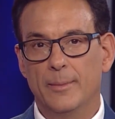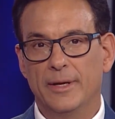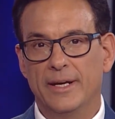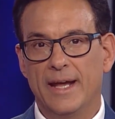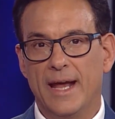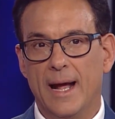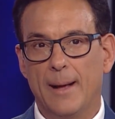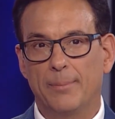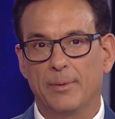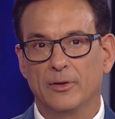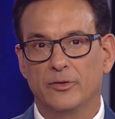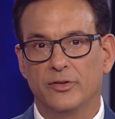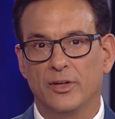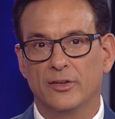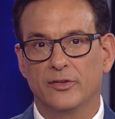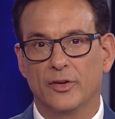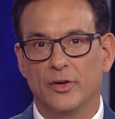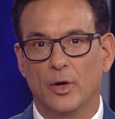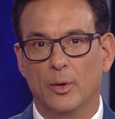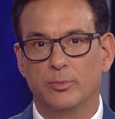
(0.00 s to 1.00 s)
of Minneapolis
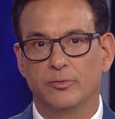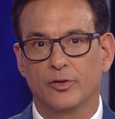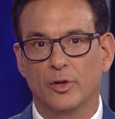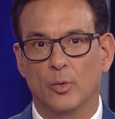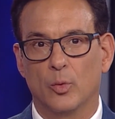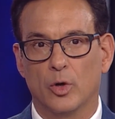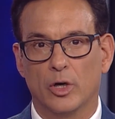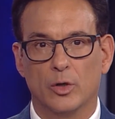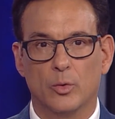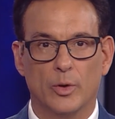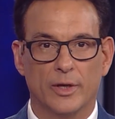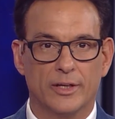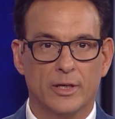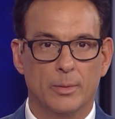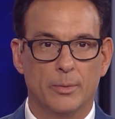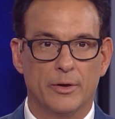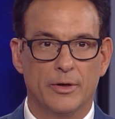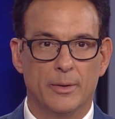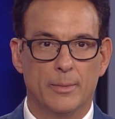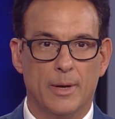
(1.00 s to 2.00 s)
says it hopes to work with
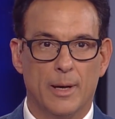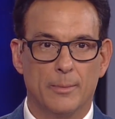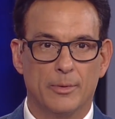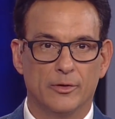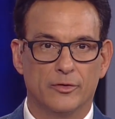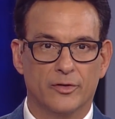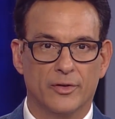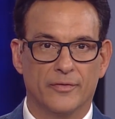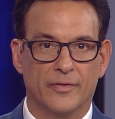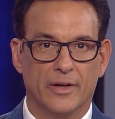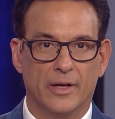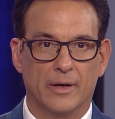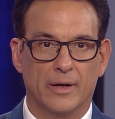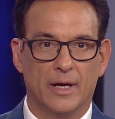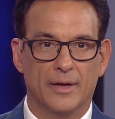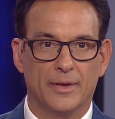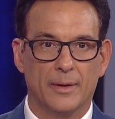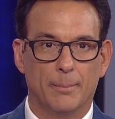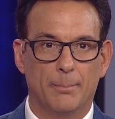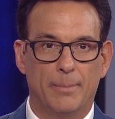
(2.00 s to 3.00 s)
community members to figure
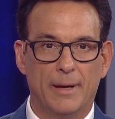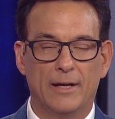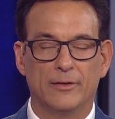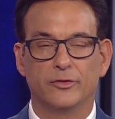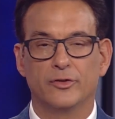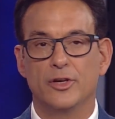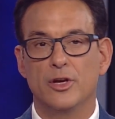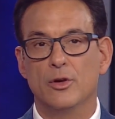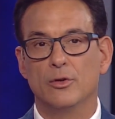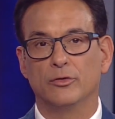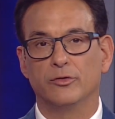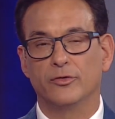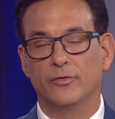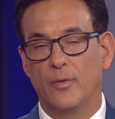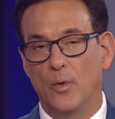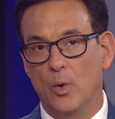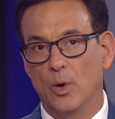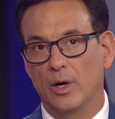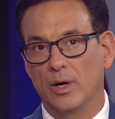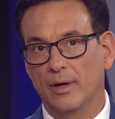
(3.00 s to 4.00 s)
out the best use
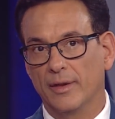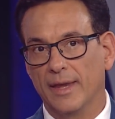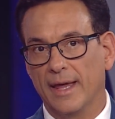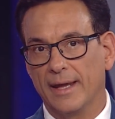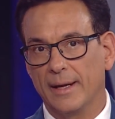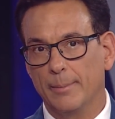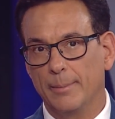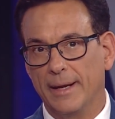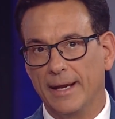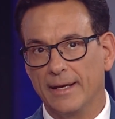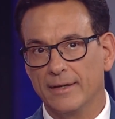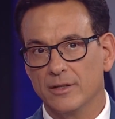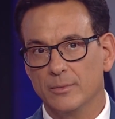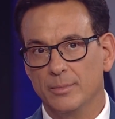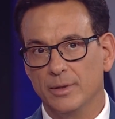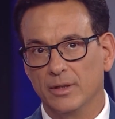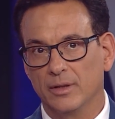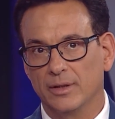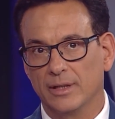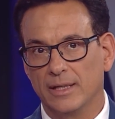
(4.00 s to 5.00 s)
for that
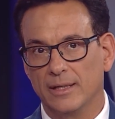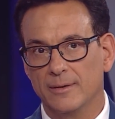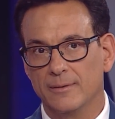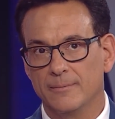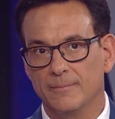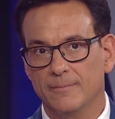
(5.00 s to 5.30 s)
abandoned building.